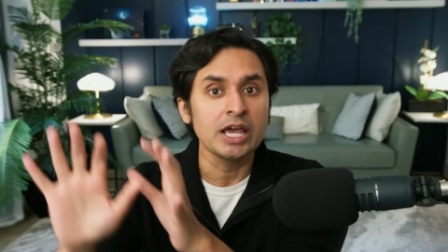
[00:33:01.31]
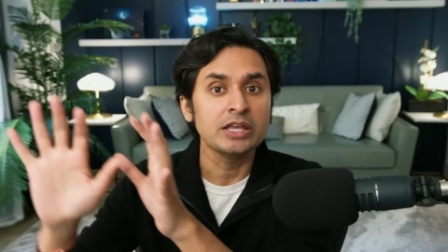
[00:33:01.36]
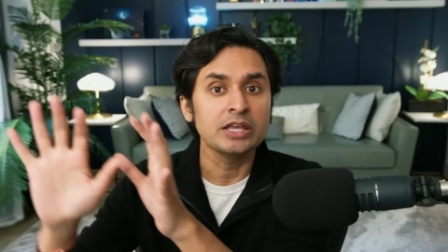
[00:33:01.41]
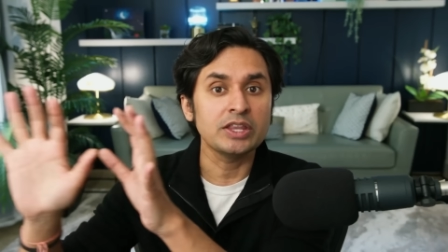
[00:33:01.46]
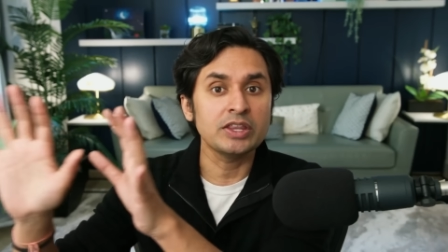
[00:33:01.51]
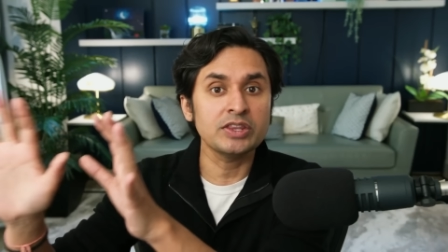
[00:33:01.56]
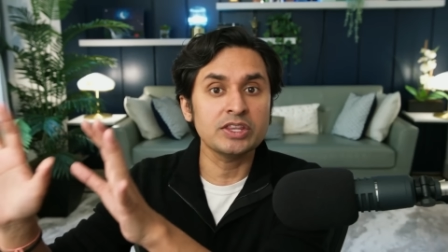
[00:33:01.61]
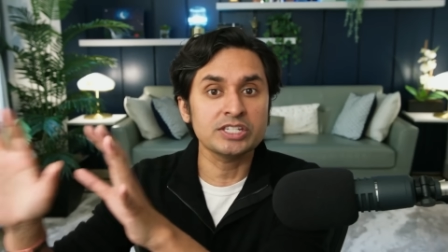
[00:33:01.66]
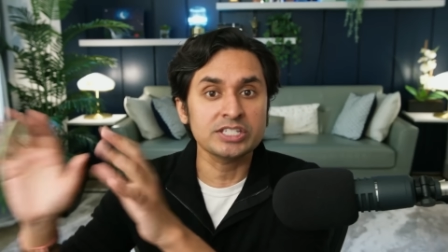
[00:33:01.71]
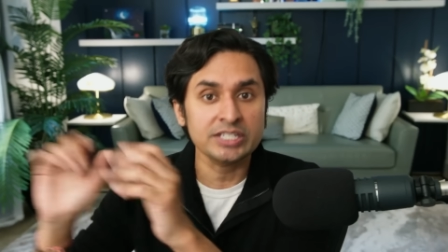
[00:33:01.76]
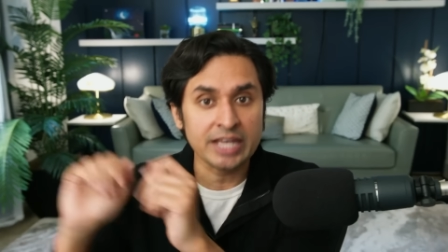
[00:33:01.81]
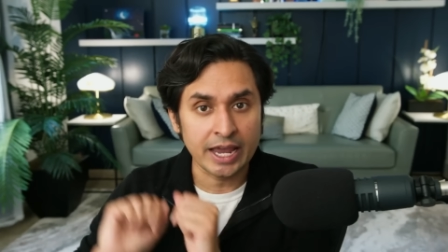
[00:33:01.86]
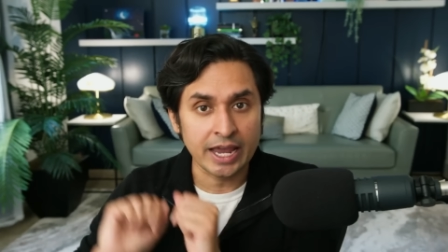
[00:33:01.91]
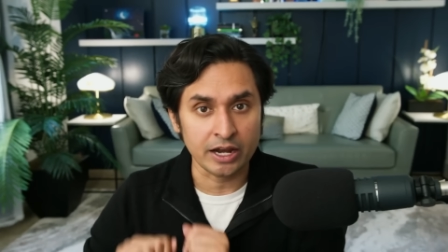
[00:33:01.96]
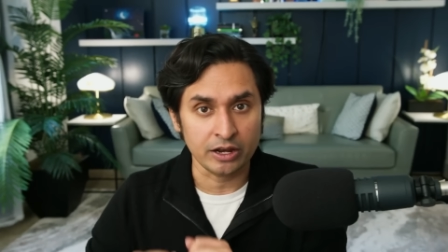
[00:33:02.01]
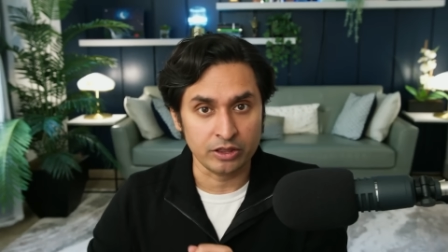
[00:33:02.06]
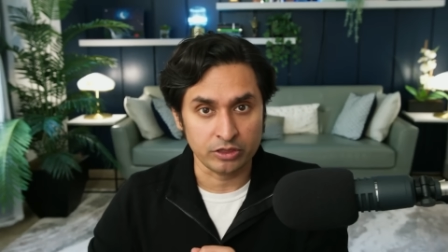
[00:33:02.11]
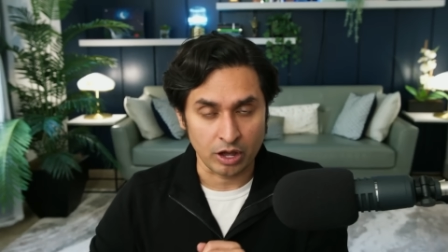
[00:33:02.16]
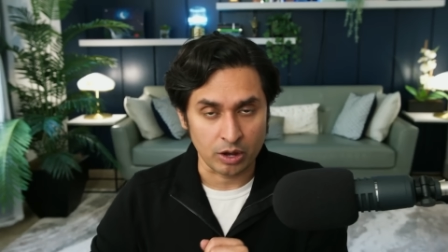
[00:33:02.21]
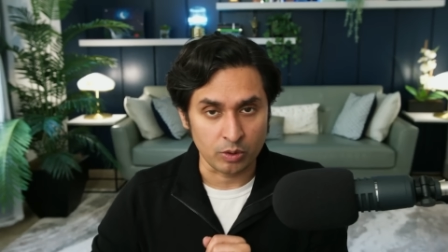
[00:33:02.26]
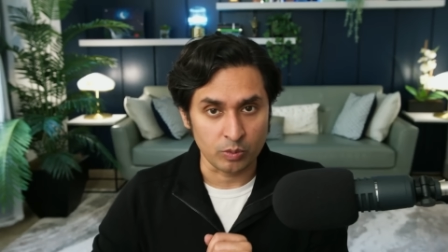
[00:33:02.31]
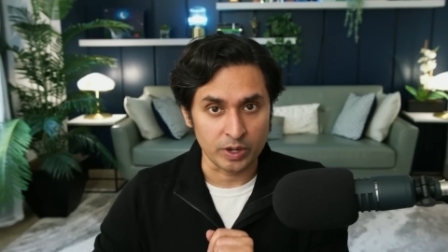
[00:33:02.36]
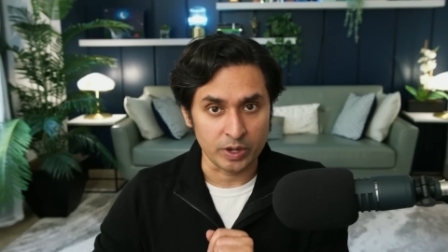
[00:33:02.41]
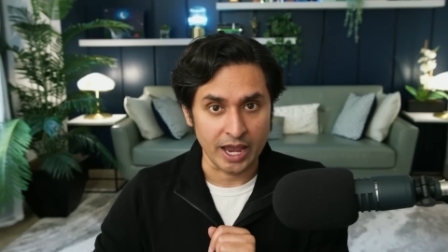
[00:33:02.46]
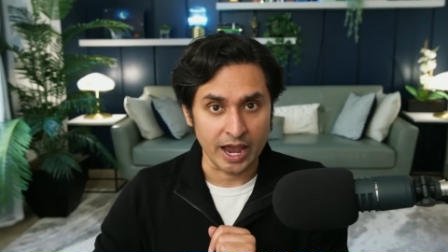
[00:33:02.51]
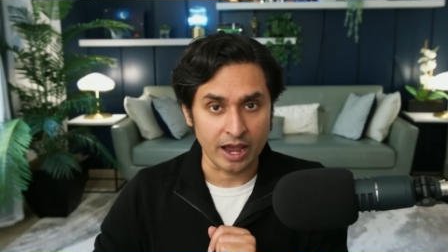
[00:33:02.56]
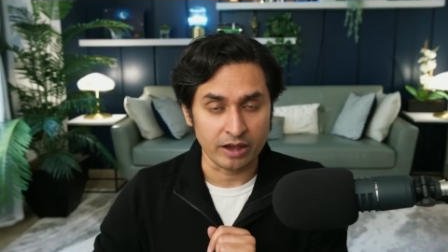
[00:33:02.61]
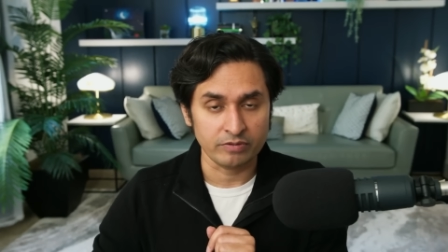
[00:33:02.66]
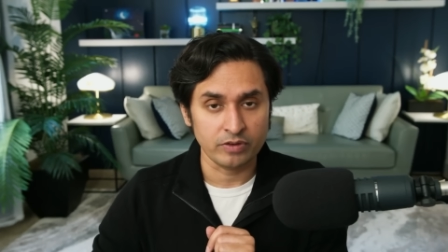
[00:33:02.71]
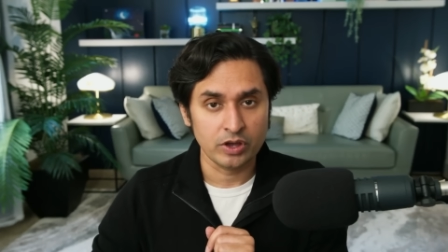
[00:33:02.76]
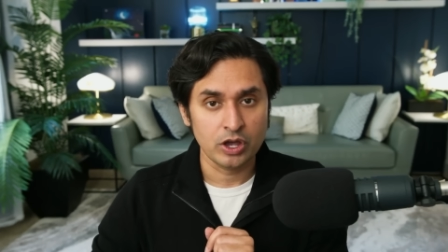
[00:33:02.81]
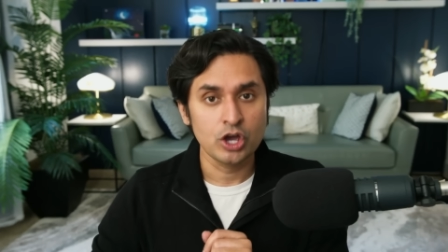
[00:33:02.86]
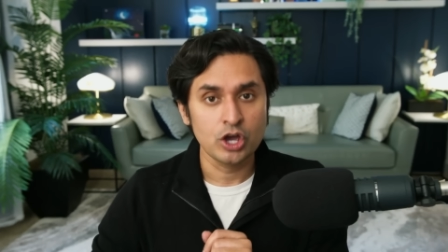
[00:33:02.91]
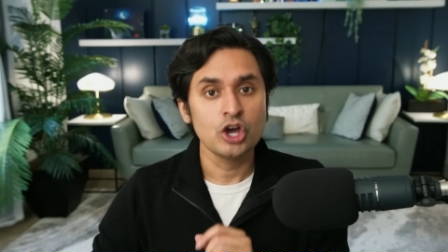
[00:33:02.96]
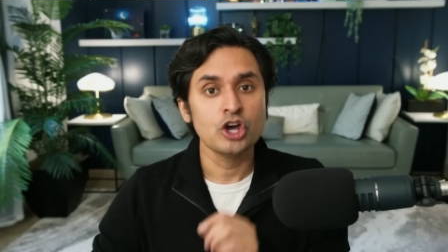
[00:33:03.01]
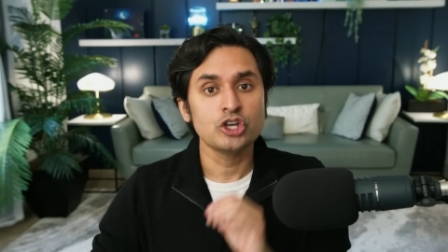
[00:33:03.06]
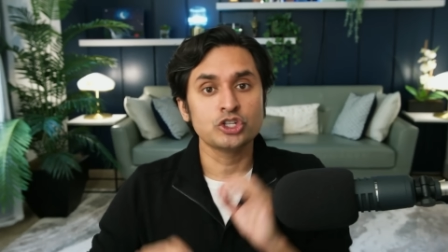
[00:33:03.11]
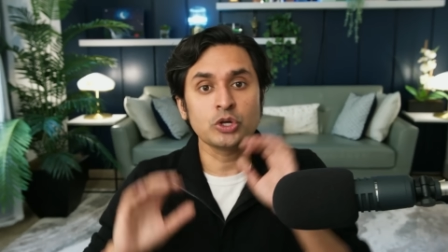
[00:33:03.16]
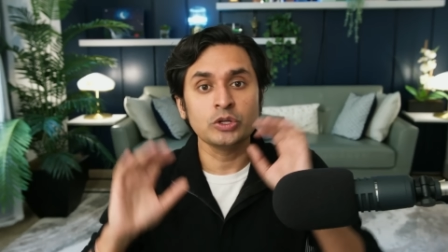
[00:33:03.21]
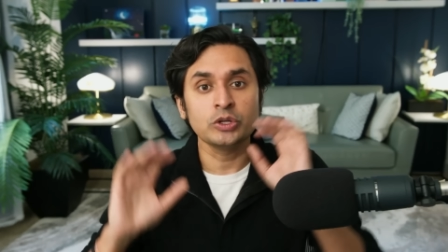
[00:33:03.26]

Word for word: than the second thought we have. So